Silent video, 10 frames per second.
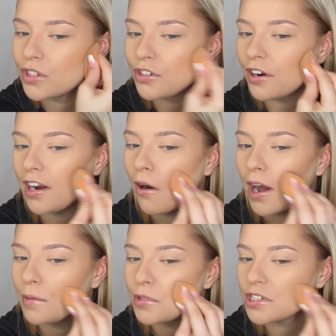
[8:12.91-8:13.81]
So right now,
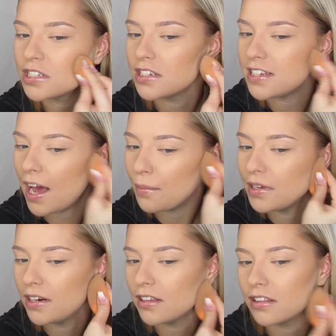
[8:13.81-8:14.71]
I'm just
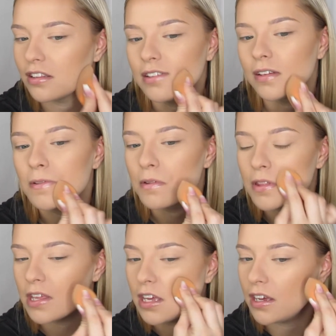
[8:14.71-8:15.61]
dabbing
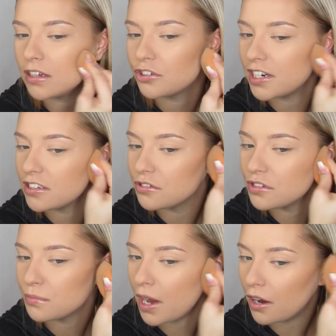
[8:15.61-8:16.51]
the
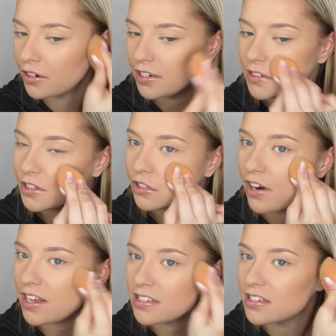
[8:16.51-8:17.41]
translucent powder into the
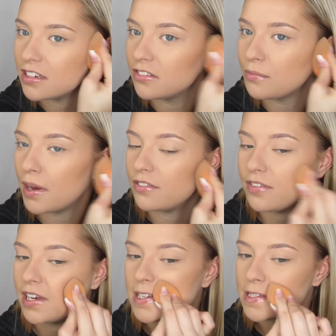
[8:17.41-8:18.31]
rest of my
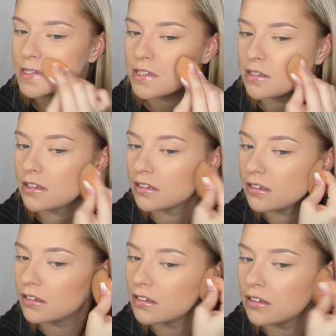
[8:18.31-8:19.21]
face.
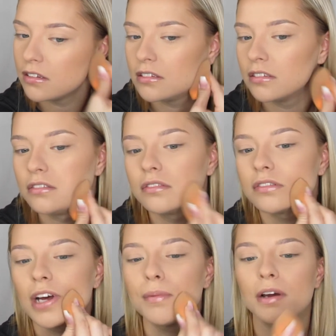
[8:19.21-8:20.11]

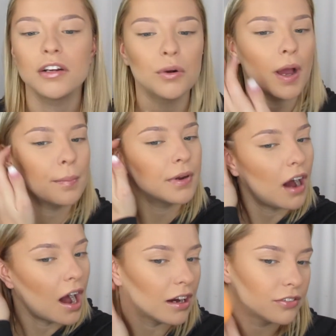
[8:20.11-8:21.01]
I'm not going to wipe it
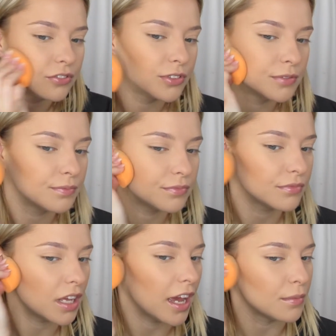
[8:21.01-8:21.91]
off.
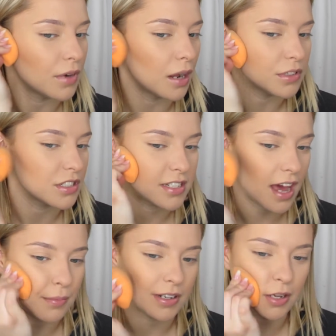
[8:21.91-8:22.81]
I'm just
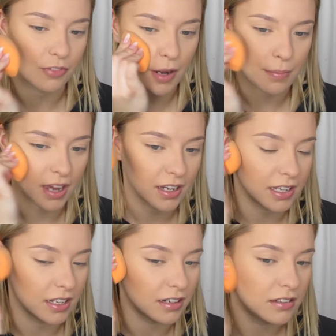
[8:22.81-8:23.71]
dabbing it right back
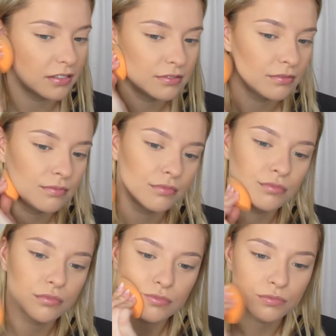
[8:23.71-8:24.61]
in,
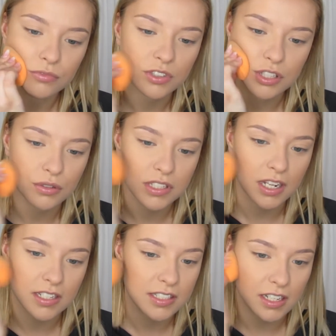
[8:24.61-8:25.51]
just so it's
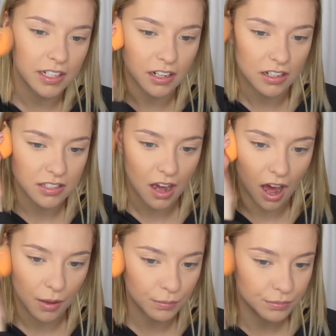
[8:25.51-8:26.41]
not sitting on
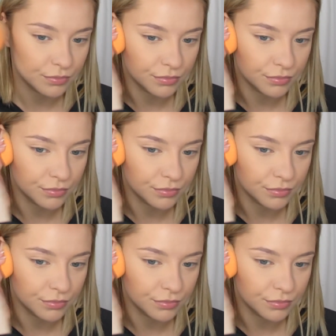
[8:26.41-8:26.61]
top.